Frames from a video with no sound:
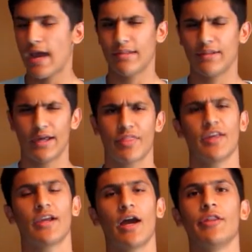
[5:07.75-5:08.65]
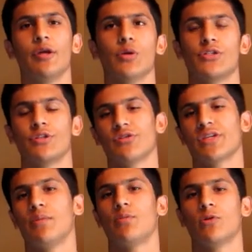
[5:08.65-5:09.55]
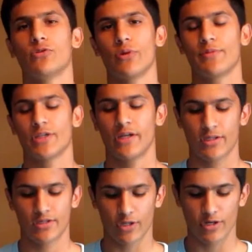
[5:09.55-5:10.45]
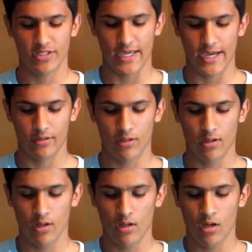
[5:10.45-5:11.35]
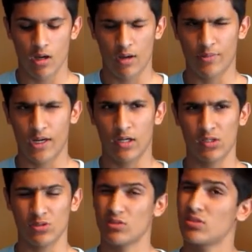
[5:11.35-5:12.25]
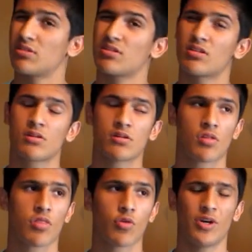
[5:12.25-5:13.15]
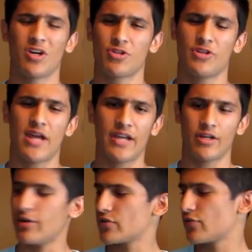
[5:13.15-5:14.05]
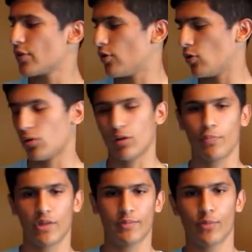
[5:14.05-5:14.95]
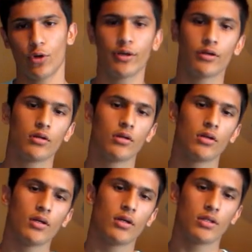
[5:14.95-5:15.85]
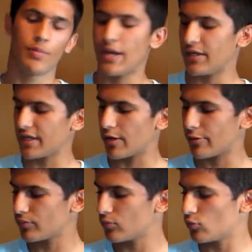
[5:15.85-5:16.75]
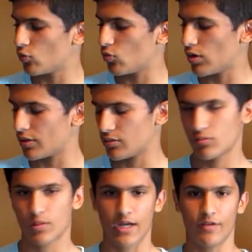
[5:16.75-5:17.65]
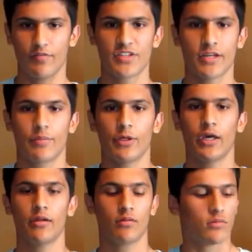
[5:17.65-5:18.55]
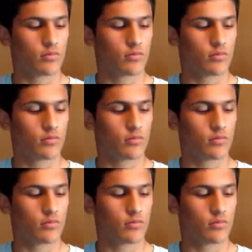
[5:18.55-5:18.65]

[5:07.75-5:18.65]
And I think on the original Skateboards website it starts at about $309 for the whole complete board, depending on what kind of setup you get.